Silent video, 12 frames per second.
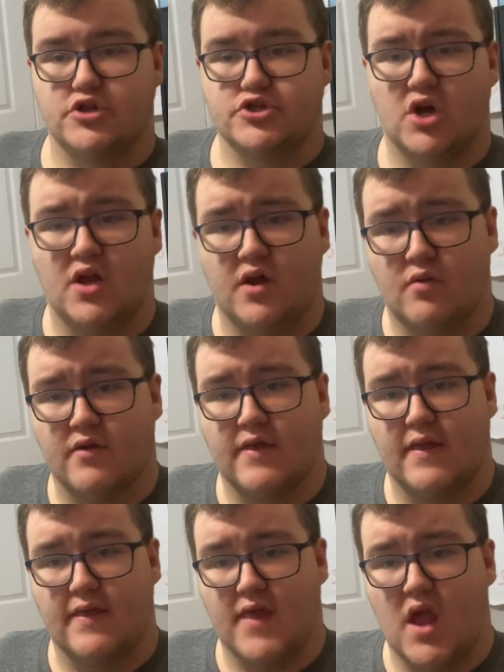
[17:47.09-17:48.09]
Johnny
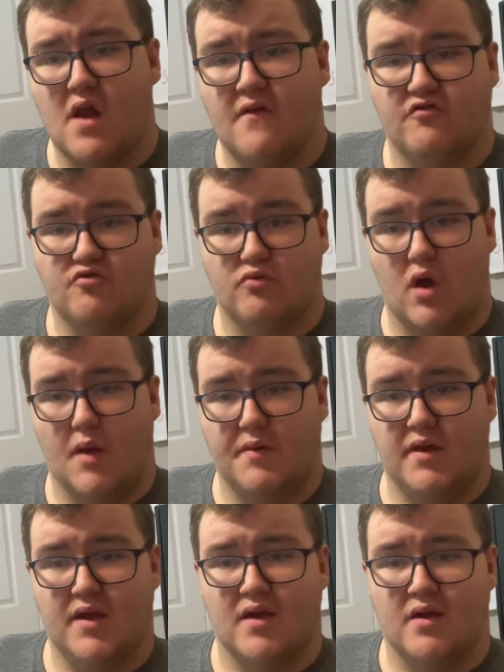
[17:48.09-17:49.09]
wasn't there for
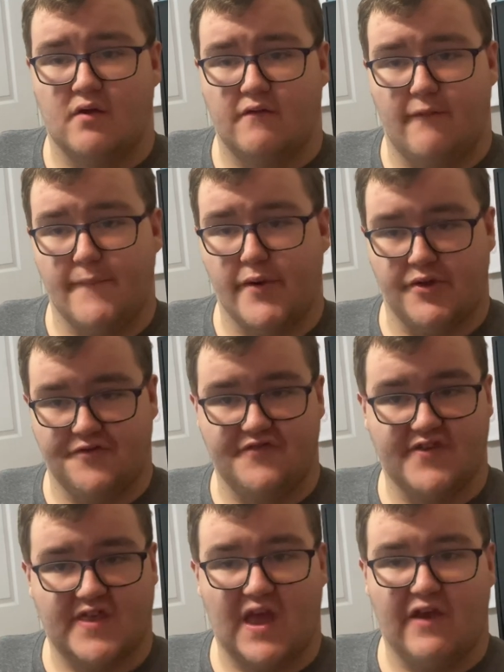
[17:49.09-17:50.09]
Robbie most of
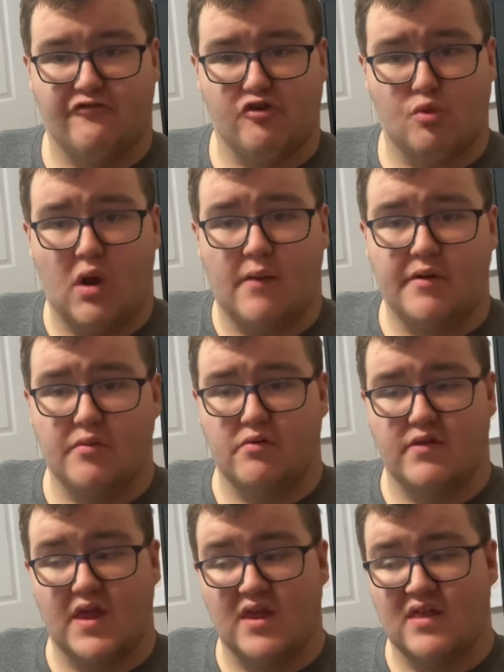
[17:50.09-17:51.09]
his life, so Robbie
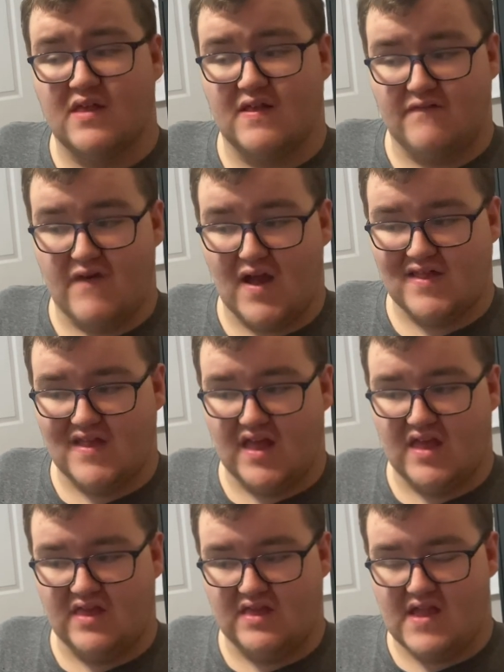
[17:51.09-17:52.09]
resents the fact that
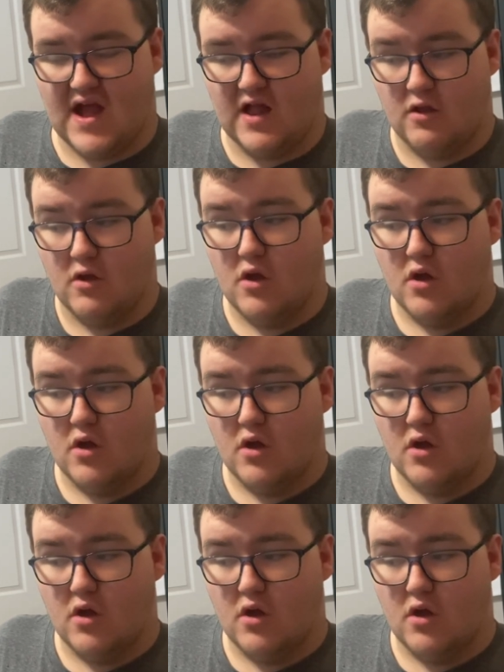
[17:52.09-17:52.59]
his dad